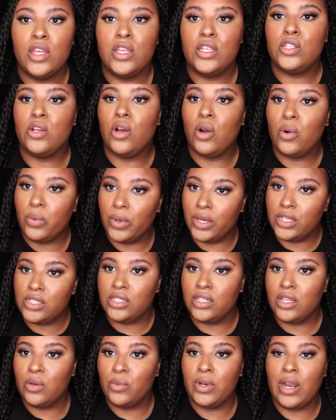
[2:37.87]
So
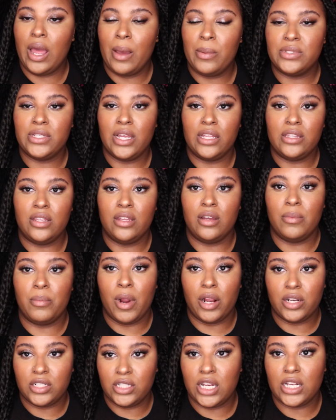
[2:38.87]
originally when I was at the
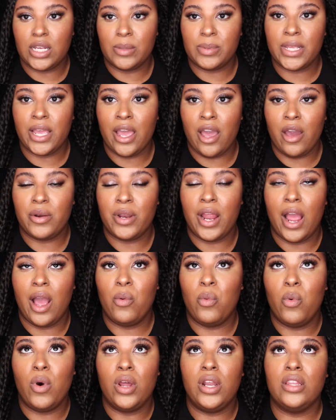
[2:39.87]
Marc Jacobs counter, I
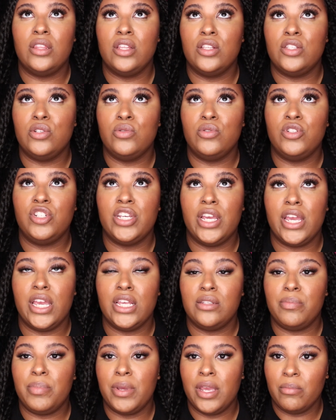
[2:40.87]
wanted the two
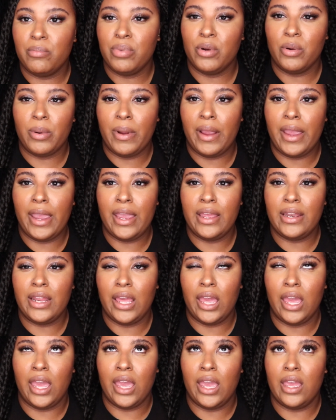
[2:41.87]
shades Pink Parade
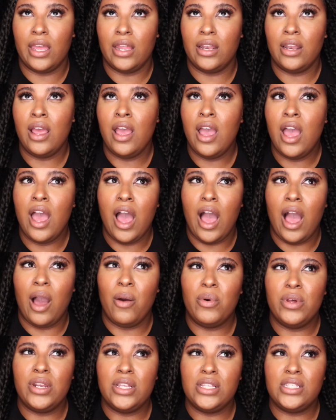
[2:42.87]
and I
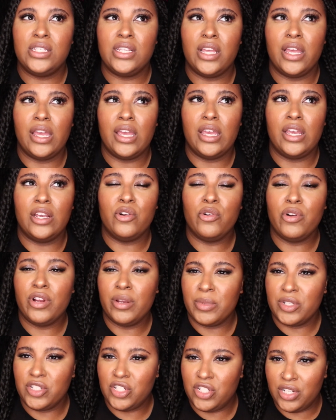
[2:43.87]
want to say
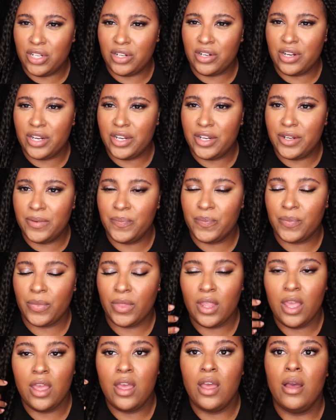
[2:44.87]
Cream and Sugar,
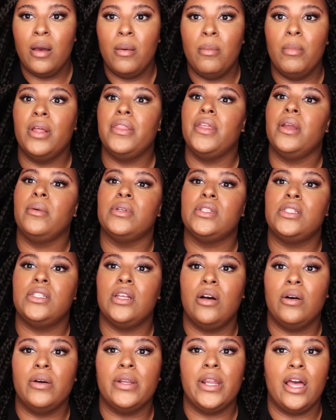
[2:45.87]
but they were
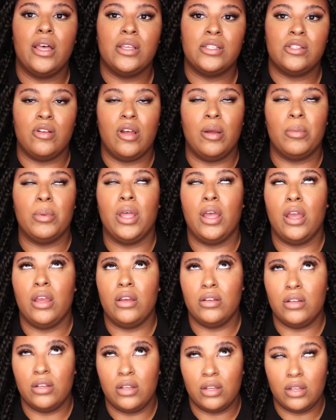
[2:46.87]
sold out. So I'm
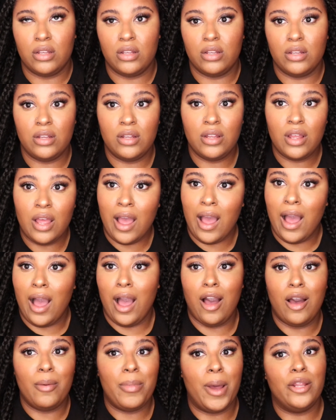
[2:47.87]
like, ugh, I
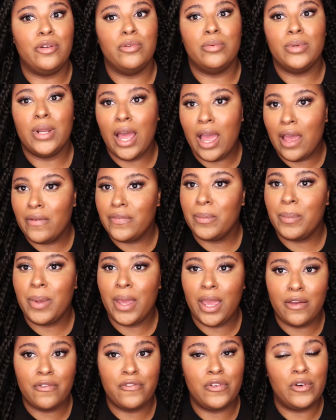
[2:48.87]
hope I do not have to
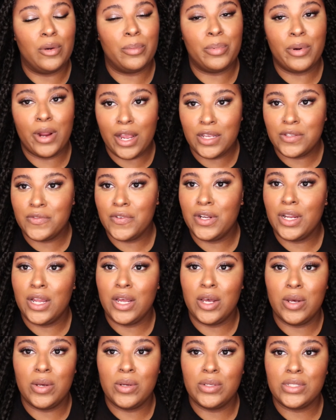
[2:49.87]
pay full price for
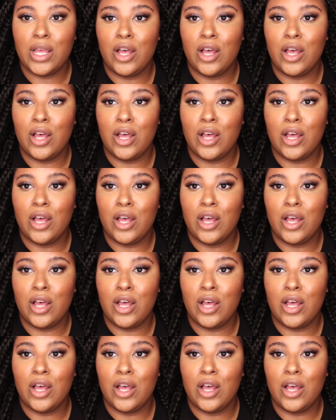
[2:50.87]
those.